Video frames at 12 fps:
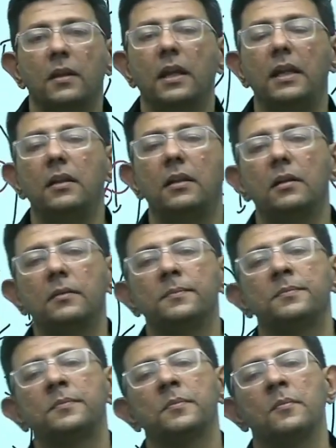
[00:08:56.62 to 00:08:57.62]
then the
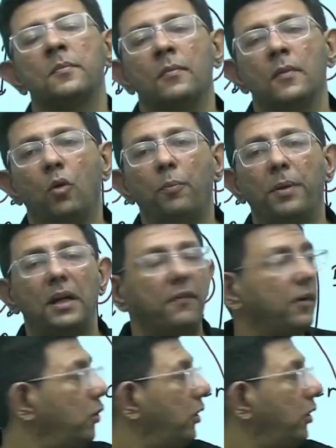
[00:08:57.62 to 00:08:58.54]
open defect,